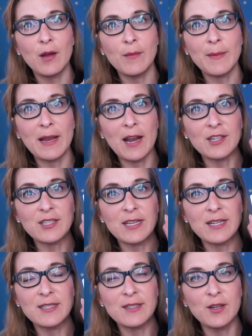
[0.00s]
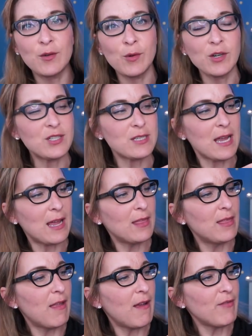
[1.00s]
Oh my gosh, that is gorgeous. I
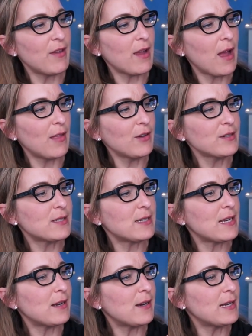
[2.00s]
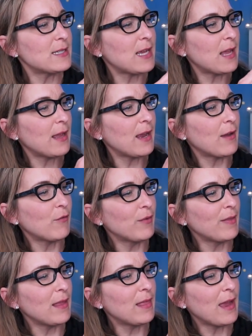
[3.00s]
love the colors in here. It's got like a
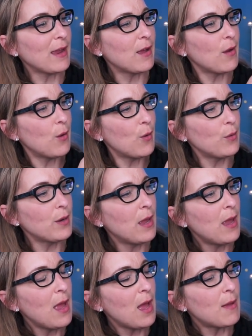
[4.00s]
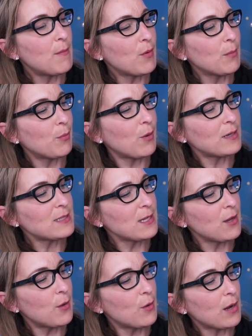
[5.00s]
really light gold, a more bronzy
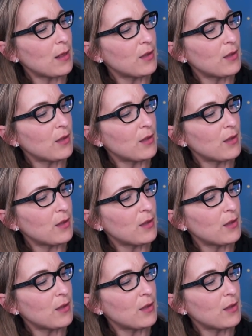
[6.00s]
gold, a